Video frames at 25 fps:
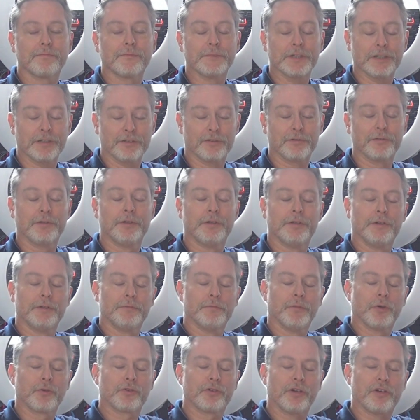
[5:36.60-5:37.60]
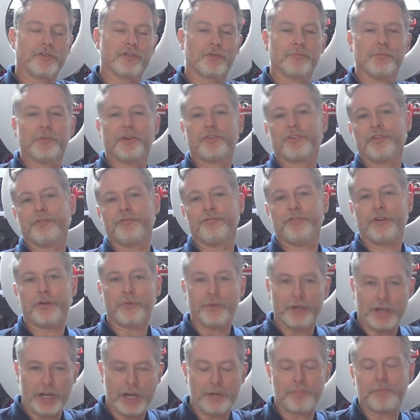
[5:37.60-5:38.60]
Yes, most customers are
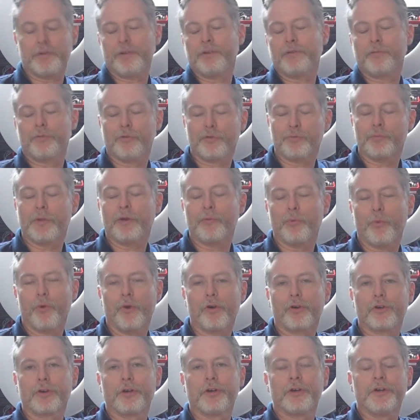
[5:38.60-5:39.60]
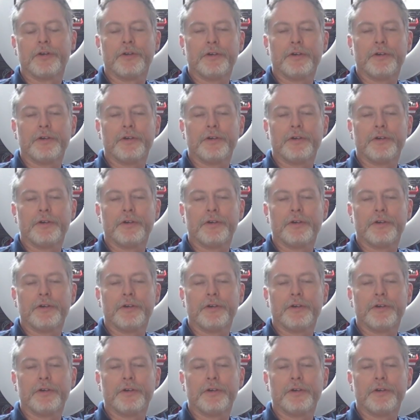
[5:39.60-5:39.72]
very happy with my work.